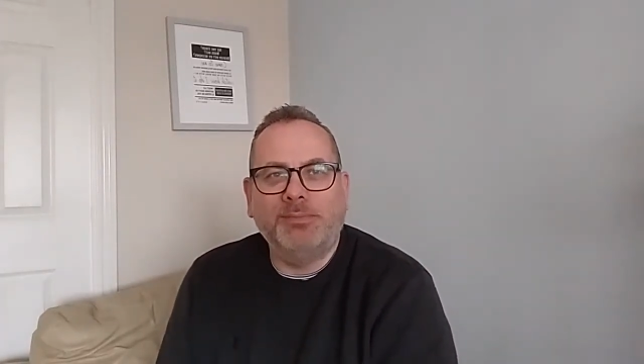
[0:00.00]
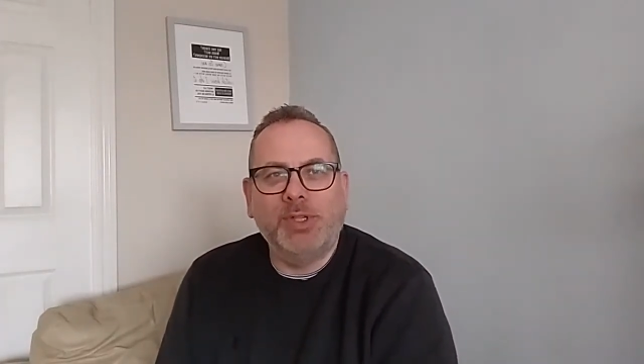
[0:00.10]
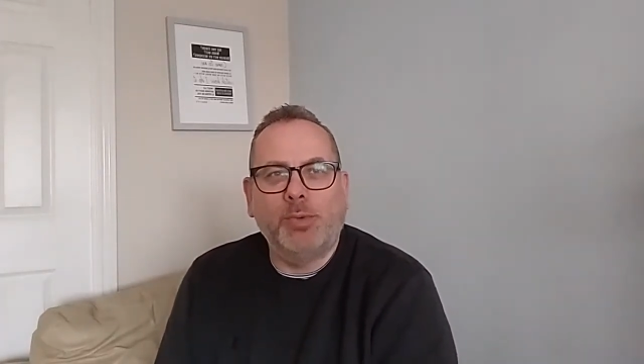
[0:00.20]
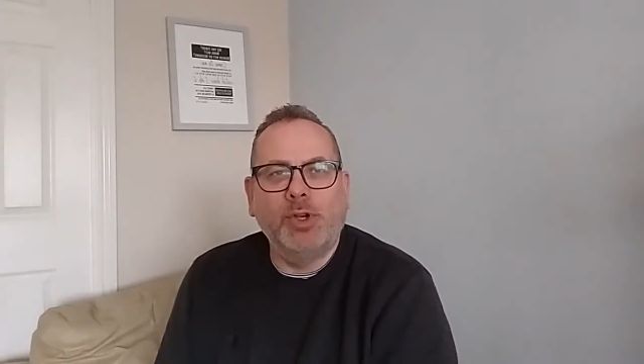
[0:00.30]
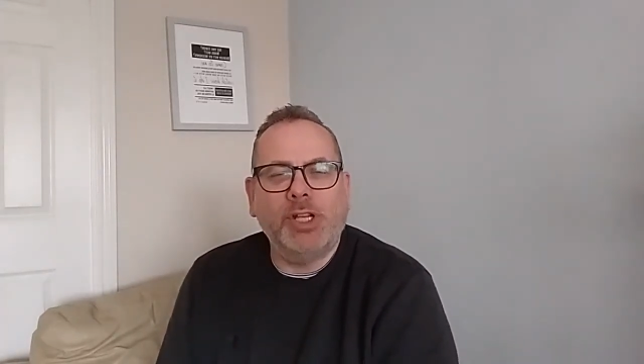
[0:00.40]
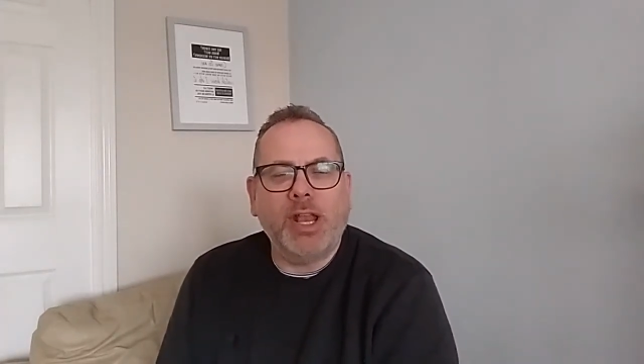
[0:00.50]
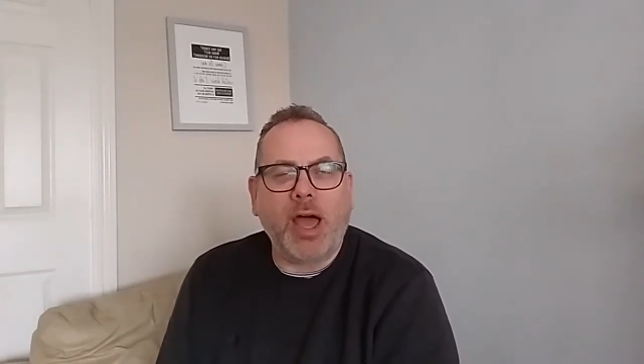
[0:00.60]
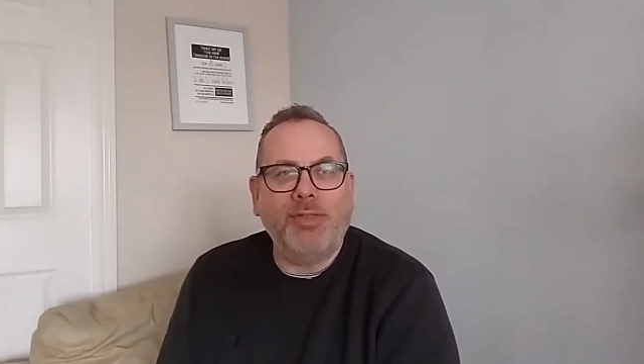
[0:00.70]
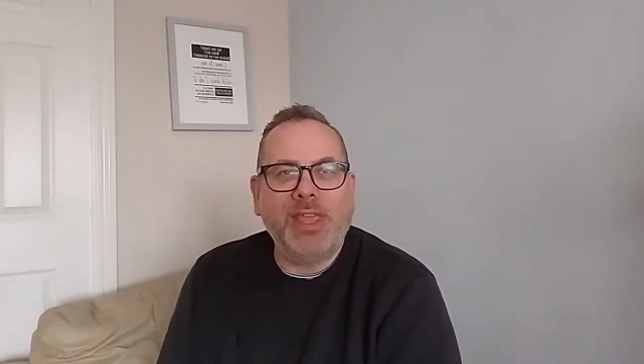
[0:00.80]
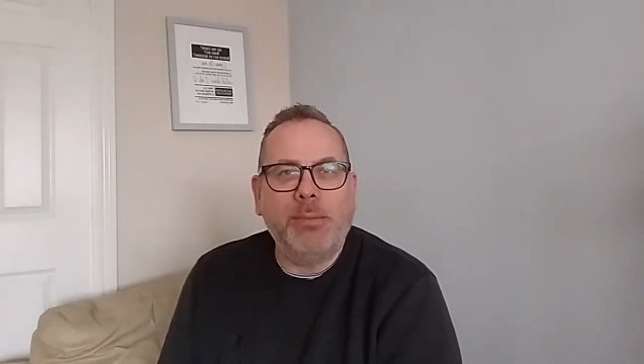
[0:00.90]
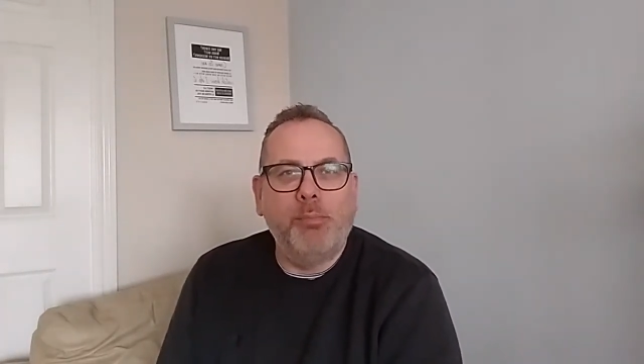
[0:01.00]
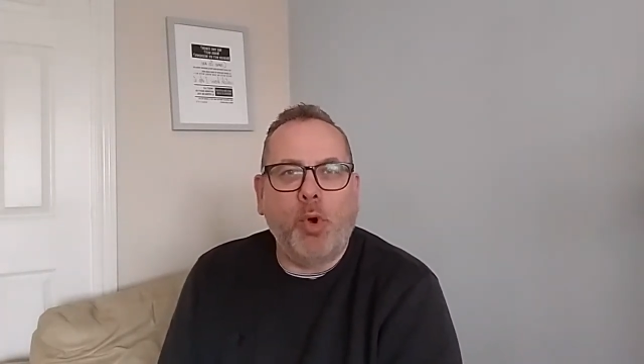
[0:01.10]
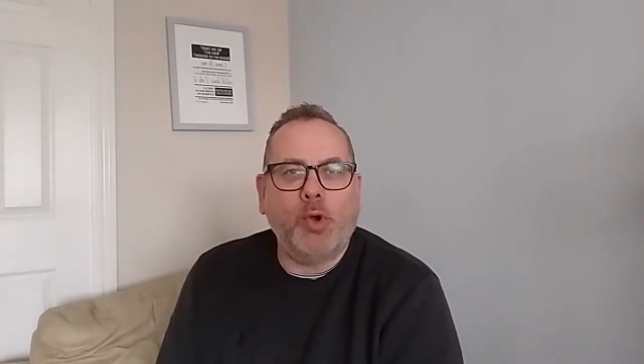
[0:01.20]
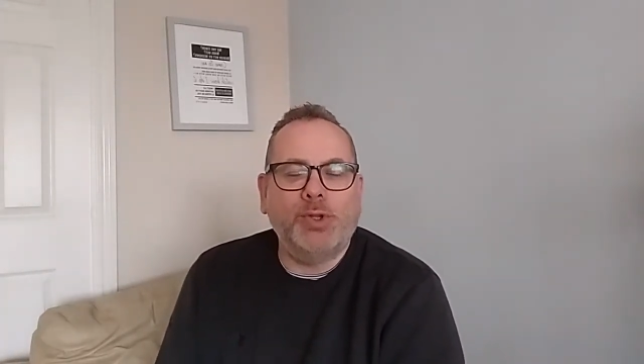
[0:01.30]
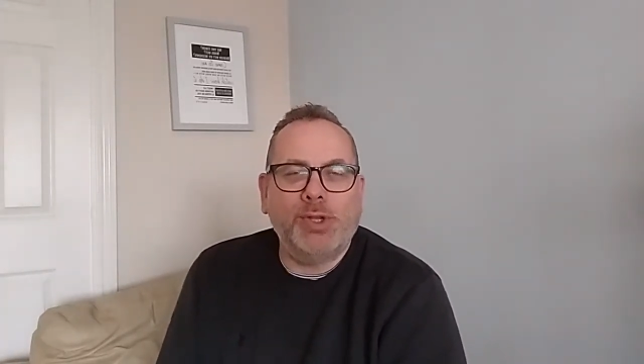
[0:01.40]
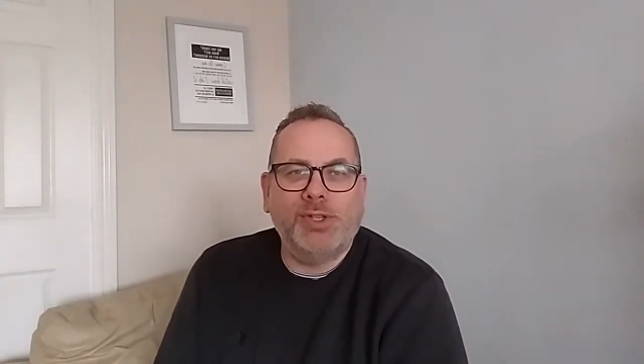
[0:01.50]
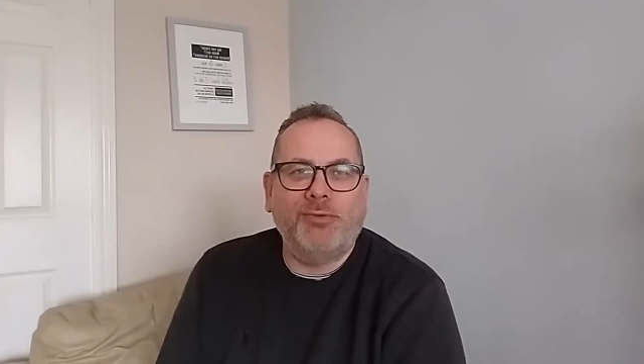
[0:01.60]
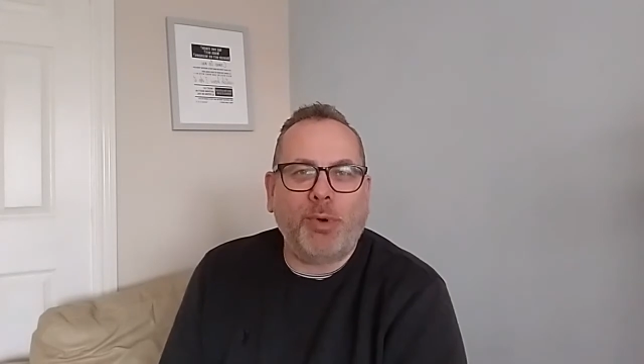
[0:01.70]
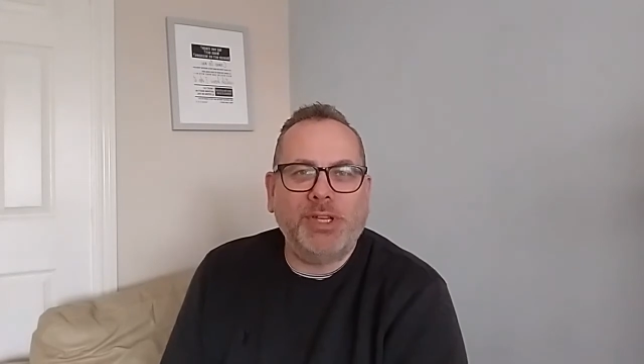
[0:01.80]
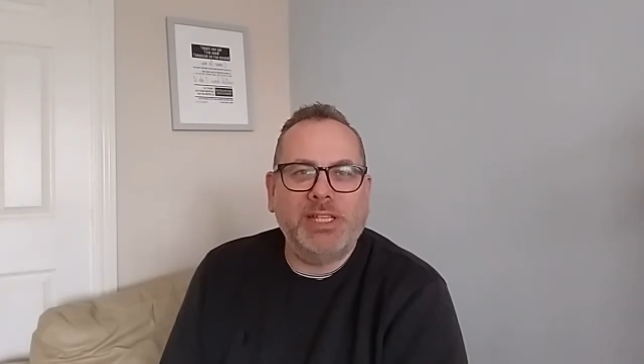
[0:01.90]
to underline the importance
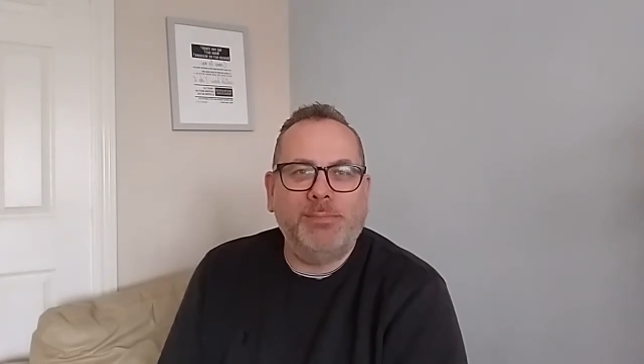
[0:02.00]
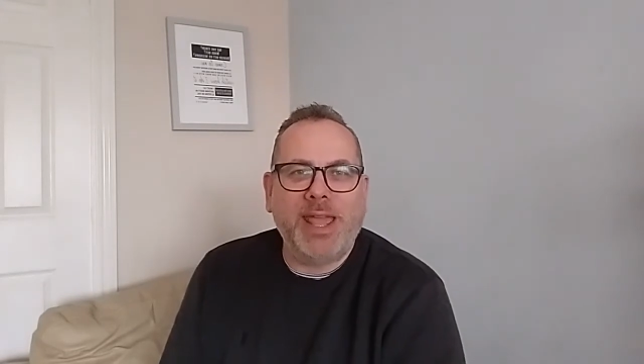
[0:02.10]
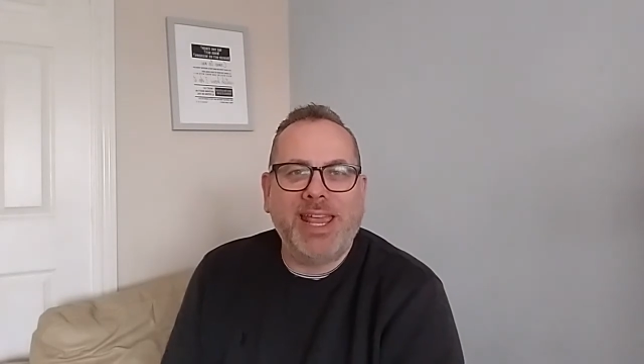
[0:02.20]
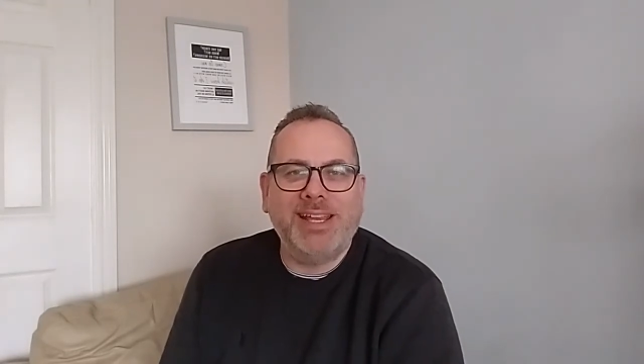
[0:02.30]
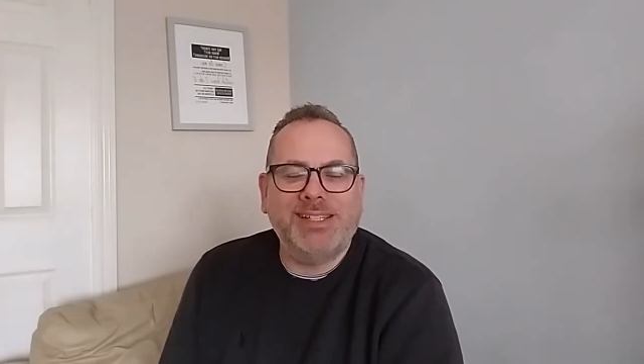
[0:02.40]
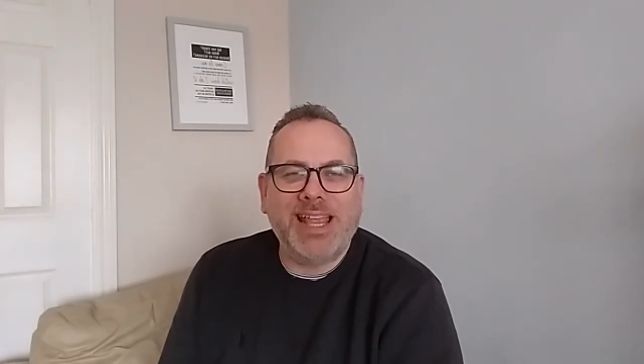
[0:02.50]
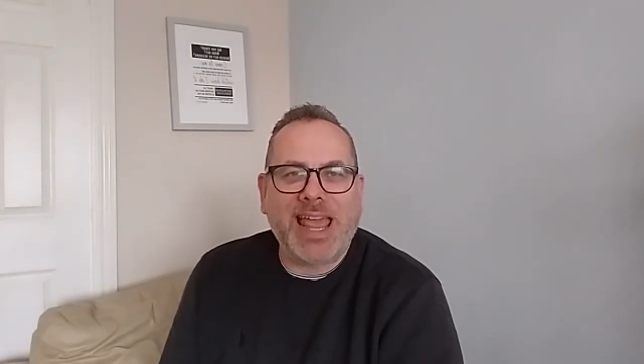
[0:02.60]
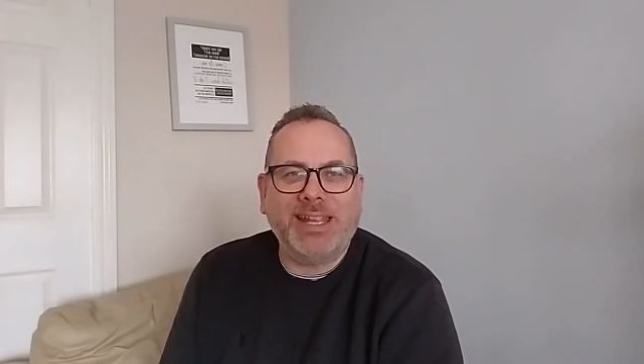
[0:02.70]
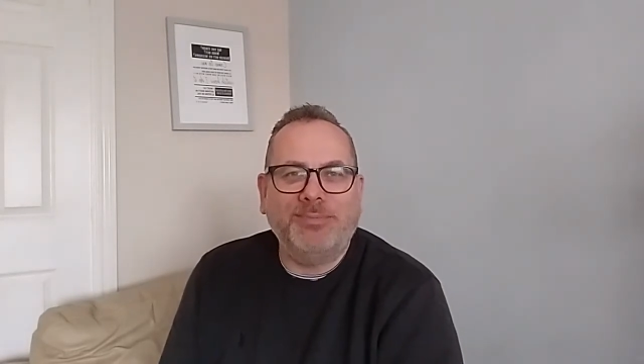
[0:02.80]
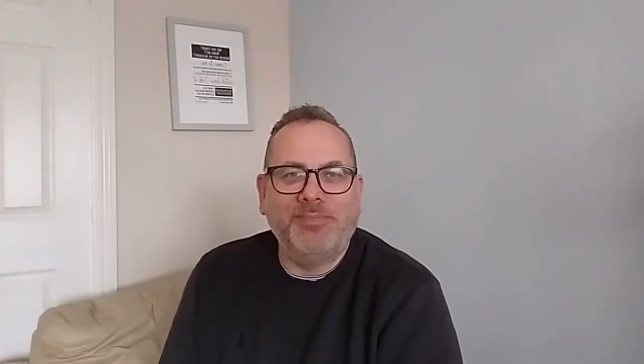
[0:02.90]
of what is being said?